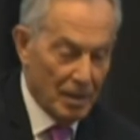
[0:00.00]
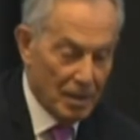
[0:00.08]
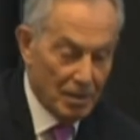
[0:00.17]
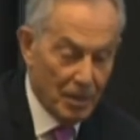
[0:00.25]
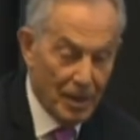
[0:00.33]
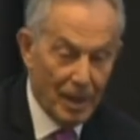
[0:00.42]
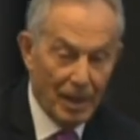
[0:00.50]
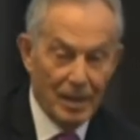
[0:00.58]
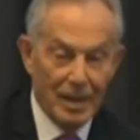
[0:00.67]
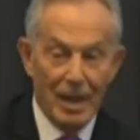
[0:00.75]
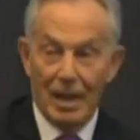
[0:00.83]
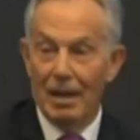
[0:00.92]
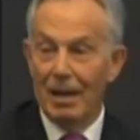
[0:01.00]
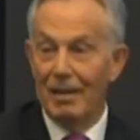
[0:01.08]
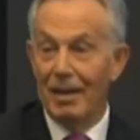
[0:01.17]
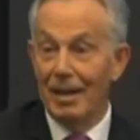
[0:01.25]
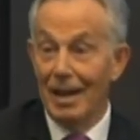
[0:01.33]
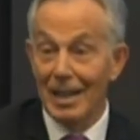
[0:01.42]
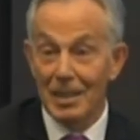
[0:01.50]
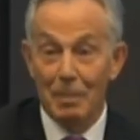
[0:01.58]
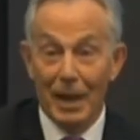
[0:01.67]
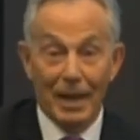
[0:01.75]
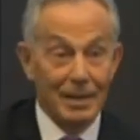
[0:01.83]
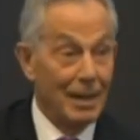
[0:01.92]
let's put that in there. And then the next
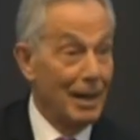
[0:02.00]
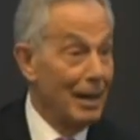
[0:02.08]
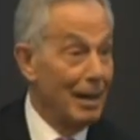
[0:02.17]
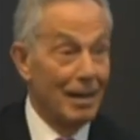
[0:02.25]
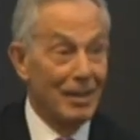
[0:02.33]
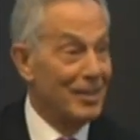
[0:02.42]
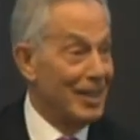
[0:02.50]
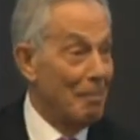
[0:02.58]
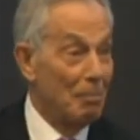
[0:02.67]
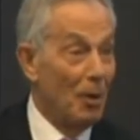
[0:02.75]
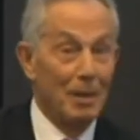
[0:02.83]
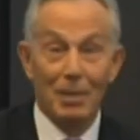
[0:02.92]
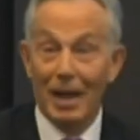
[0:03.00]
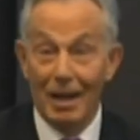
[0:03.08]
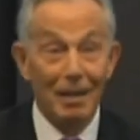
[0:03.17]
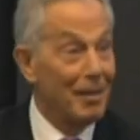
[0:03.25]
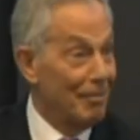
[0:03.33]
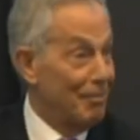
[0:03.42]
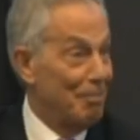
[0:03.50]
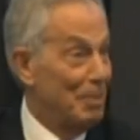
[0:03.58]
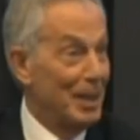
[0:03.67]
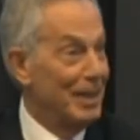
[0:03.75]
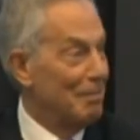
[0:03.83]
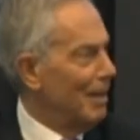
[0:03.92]
page, another 10-point plan, another £1
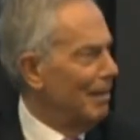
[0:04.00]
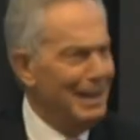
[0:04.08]
billion.